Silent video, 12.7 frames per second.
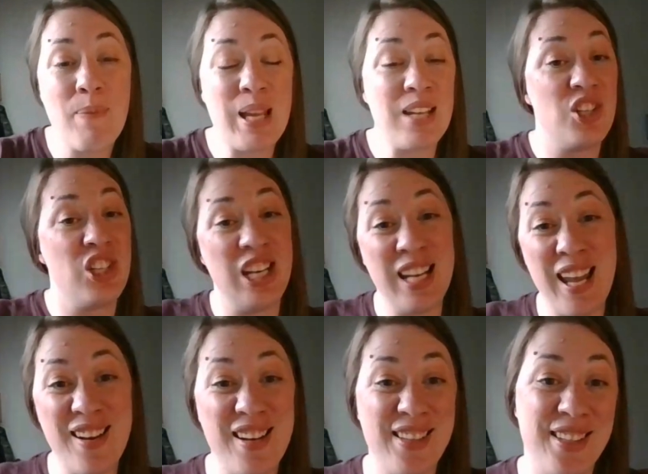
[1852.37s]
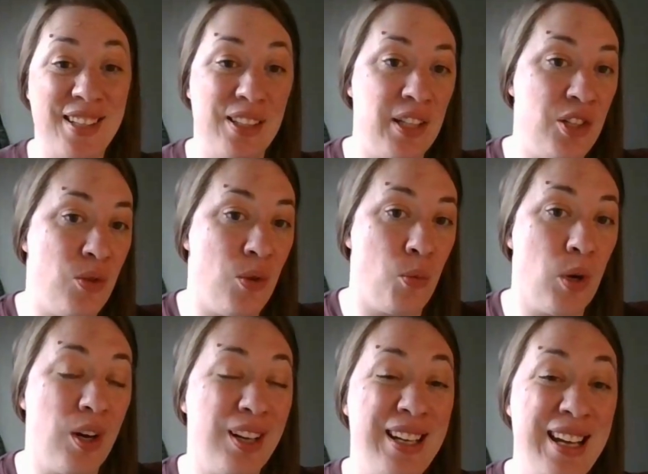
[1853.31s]
because she can't necessarily do the
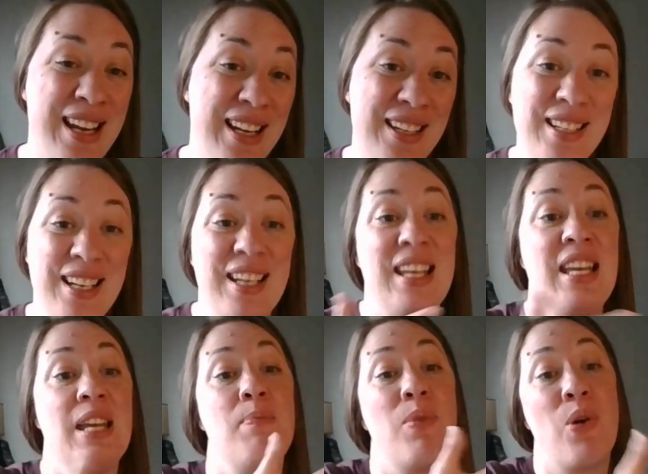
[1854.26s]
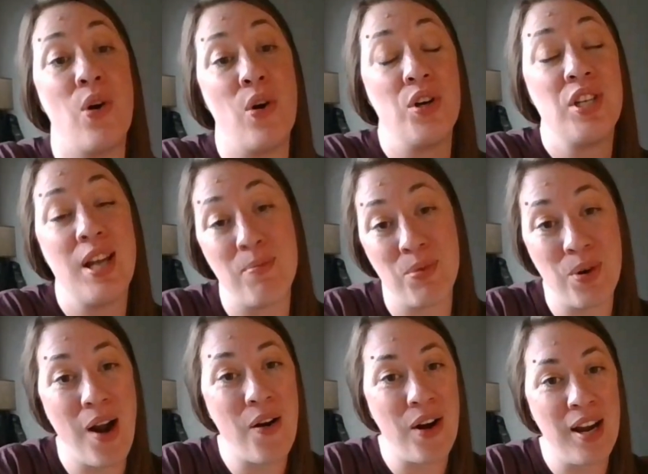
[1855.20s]
work needed to keep her
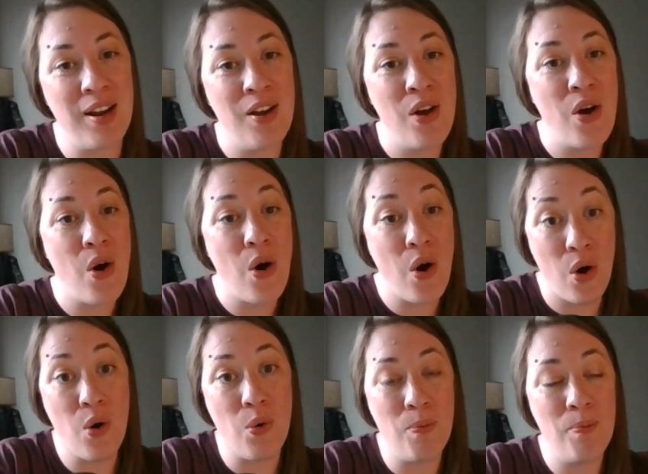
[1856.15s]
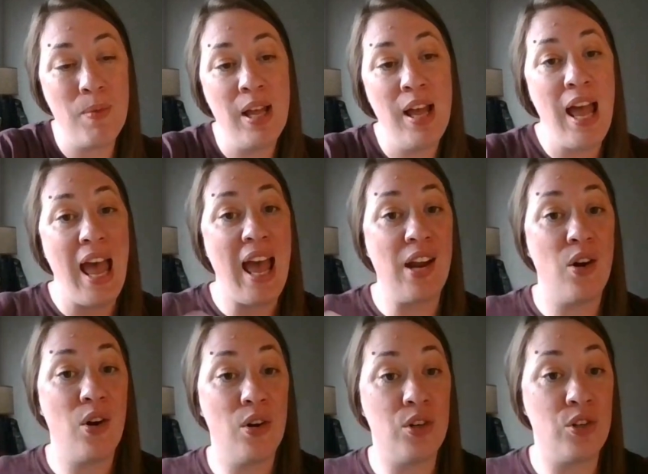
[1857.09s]
temporary home.
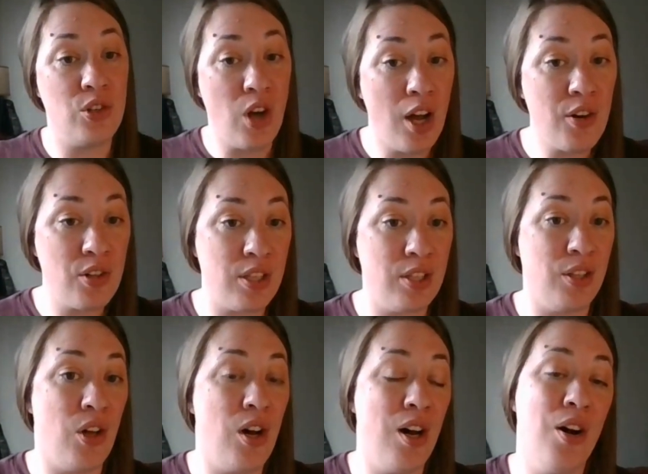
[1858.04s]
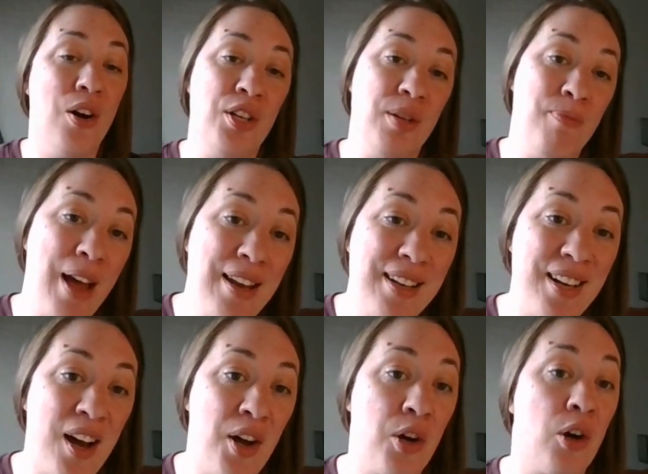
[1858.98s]
And her daughters-in-law are
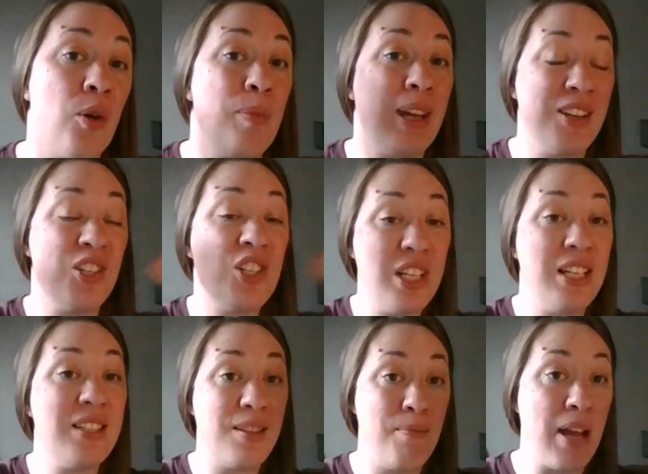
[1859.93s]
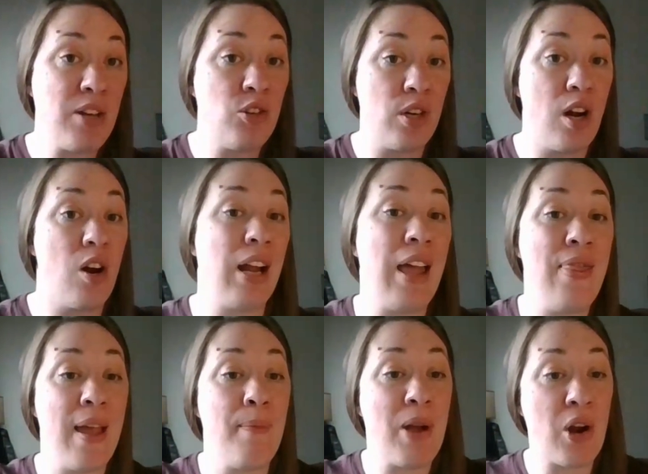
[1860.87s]
dependent on her because she is the matriarch and they